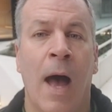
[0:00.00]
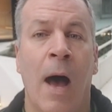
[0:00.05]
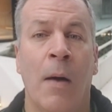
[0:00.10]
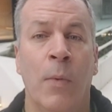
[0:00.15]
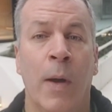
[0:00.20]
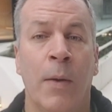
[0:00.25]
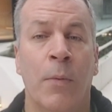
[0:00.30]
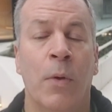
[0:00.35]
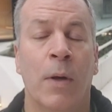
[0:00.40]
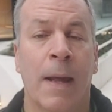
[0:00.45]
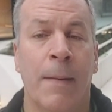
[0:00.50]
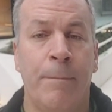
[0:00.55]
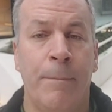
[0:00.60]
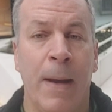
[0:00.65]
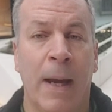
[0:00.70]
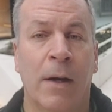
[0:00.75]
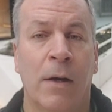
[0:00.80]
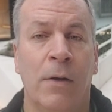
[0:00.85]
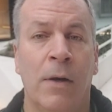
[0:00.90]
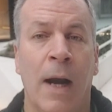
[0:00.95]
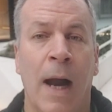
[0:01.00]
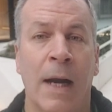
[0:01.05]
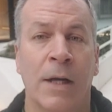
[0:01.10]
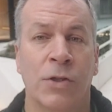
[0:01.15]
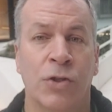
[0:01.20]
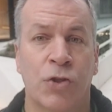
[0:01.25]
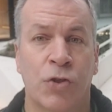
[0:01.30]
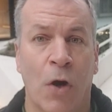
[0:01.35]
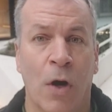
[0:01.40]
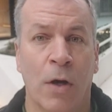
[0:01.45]
and we will get bigger
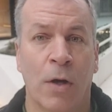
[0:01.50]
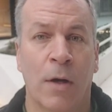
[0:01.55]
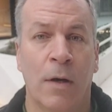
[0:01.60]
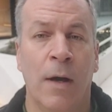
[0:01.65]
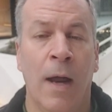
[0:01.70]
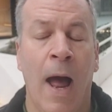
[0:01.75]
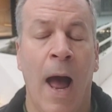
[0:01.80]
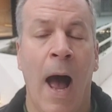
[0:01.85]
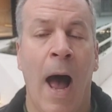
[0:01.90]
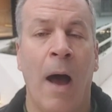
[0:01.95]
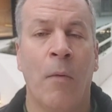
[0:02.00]
and stronger,